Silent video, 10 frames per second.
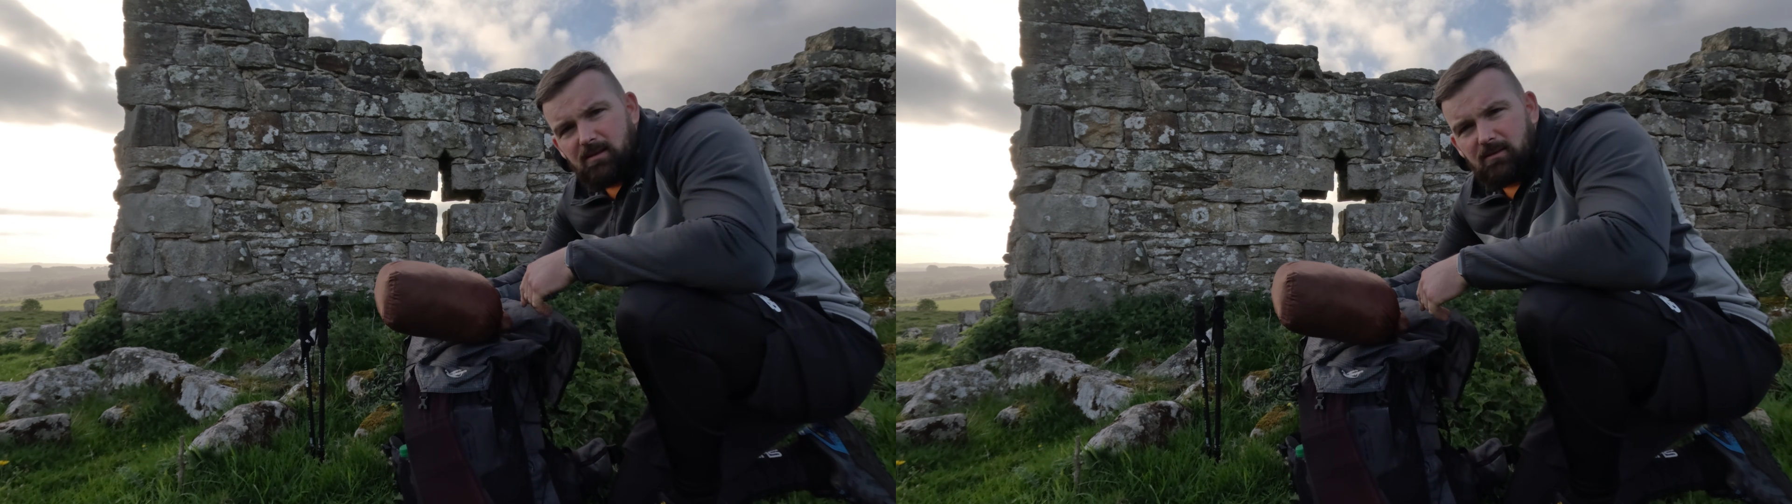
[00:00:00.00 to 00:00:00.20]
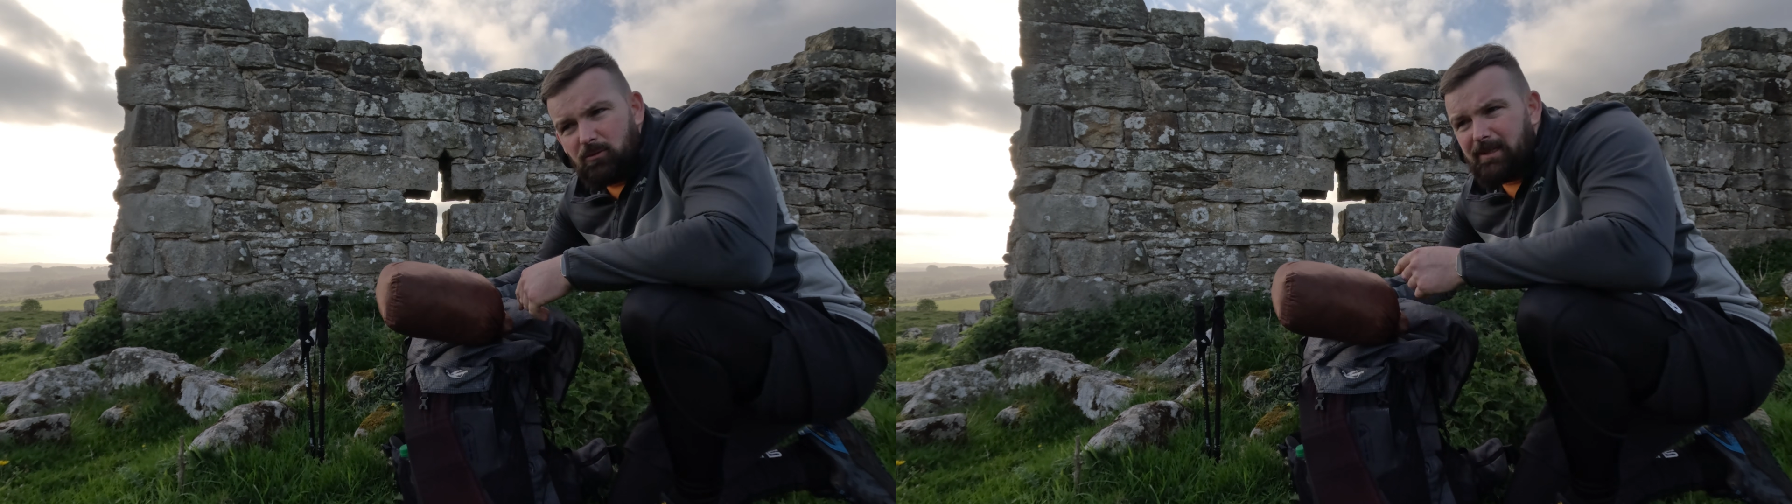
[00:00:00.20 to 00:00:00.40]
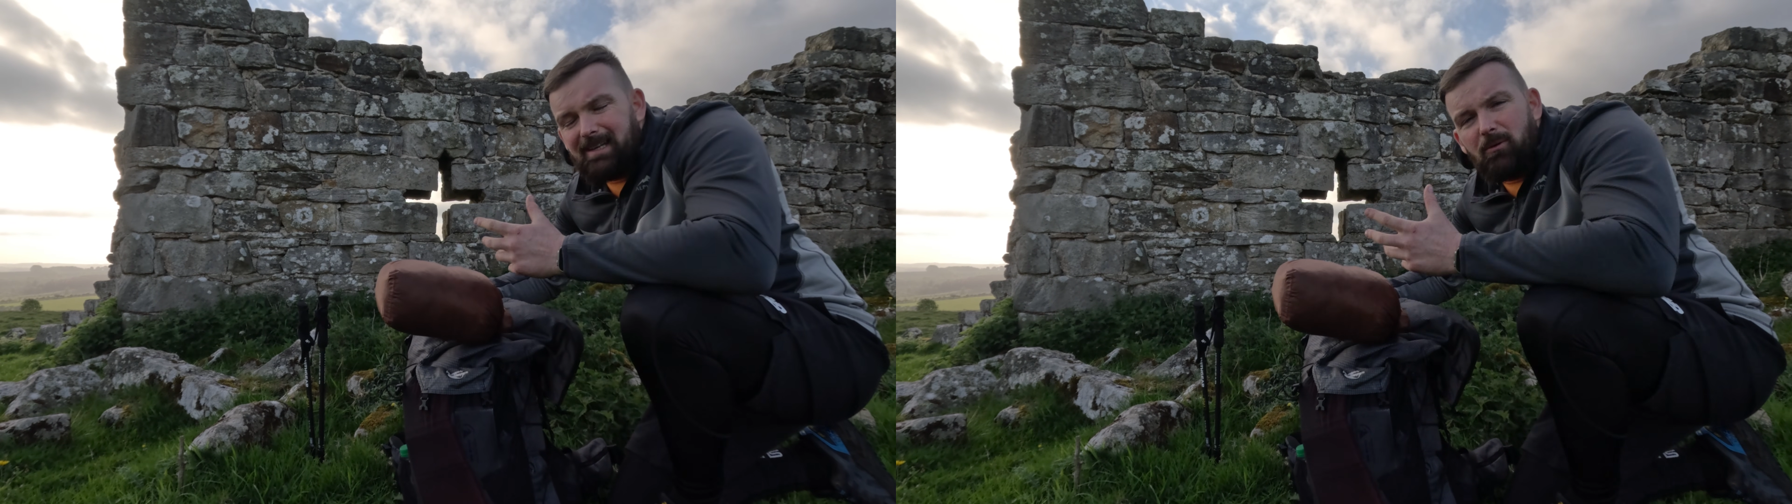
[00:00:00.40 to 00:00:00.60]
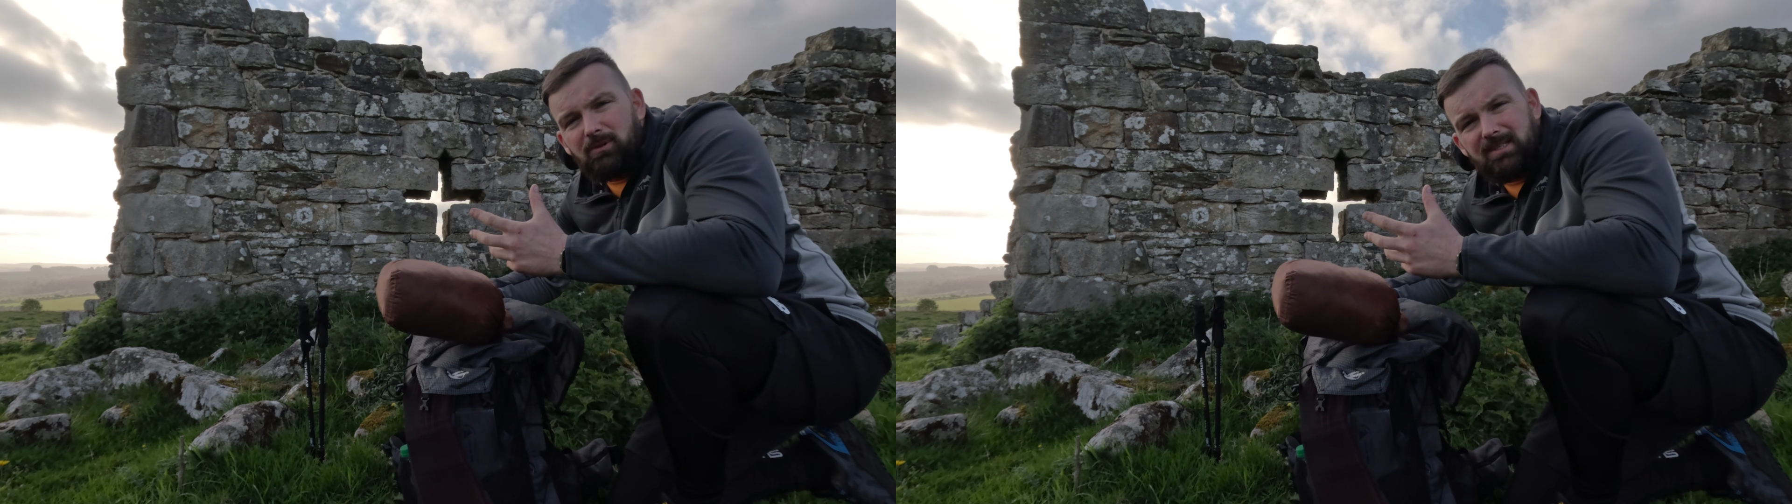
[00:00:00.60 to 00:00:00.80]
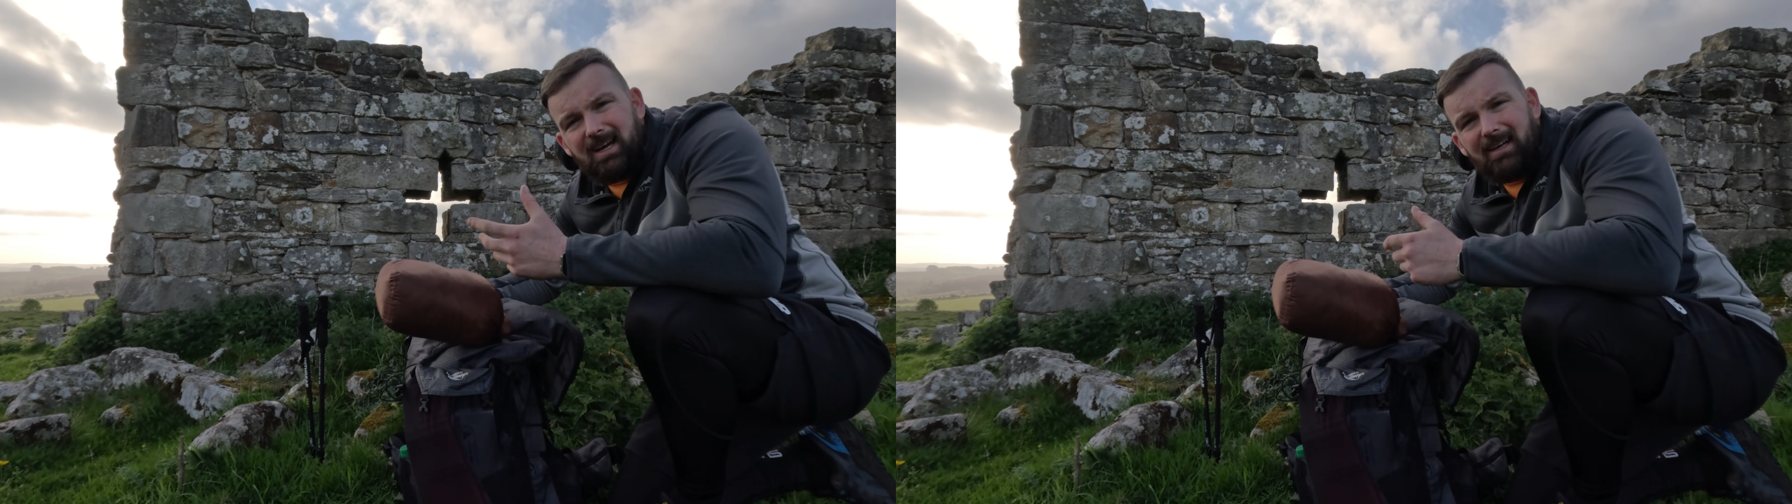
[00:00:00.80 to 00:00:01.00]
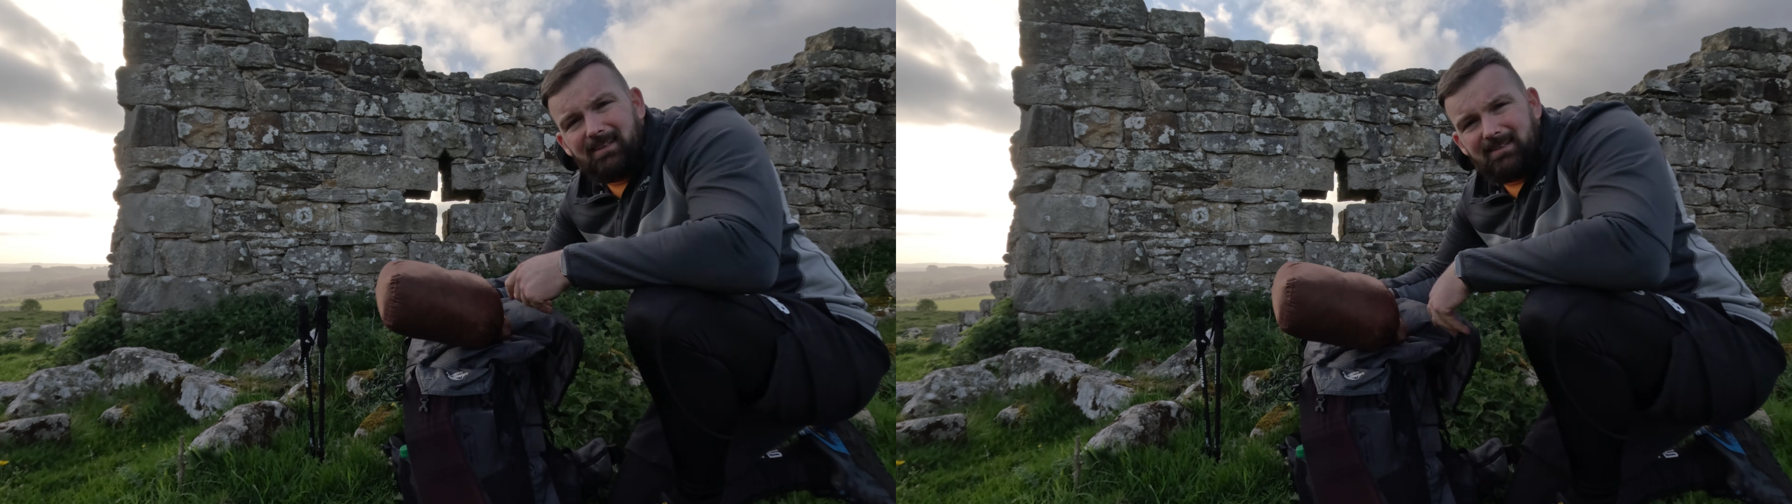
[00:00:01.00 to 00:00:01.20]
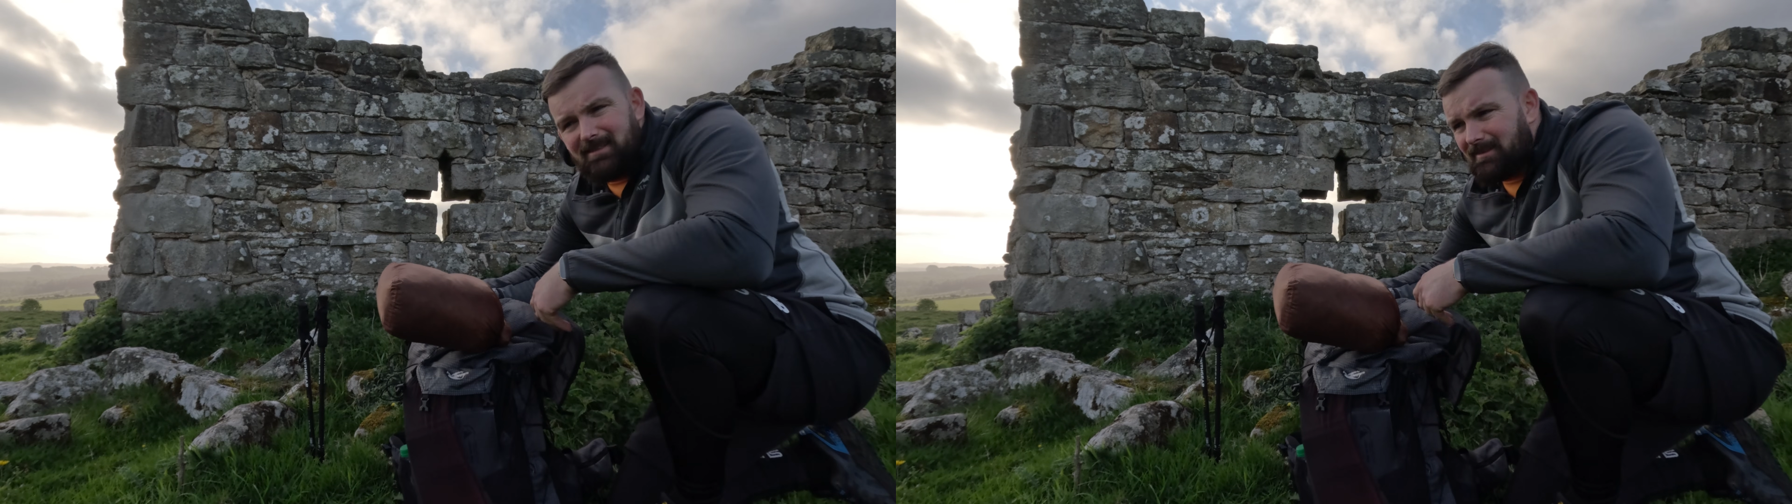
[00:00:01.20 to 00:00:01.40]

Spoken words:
The only downside is